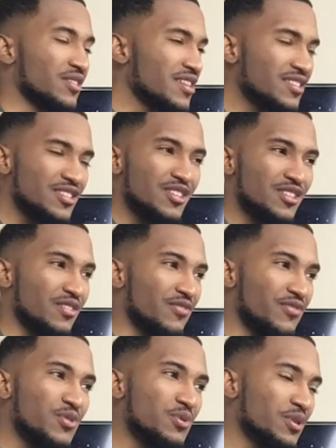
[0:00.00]
these are just a
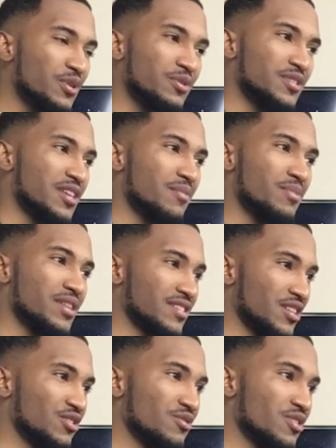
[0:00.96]
few little tidbits
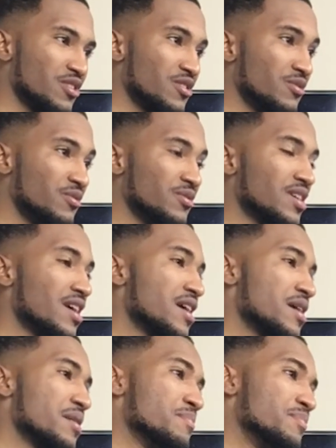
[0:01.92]
that you can use.
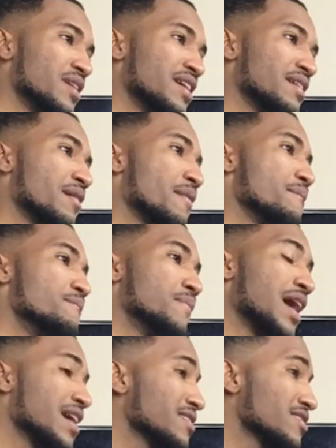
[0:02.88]
But
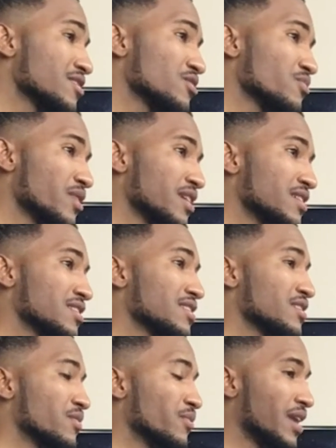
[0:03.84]
my
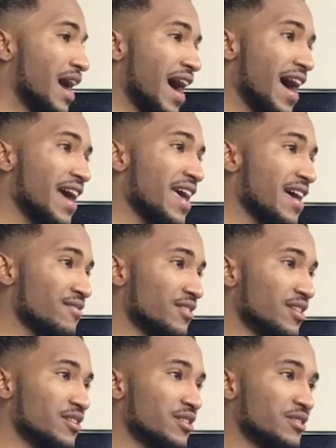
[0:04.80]
situations and what I have
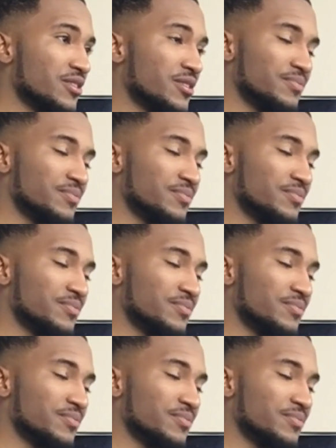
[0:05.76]
learned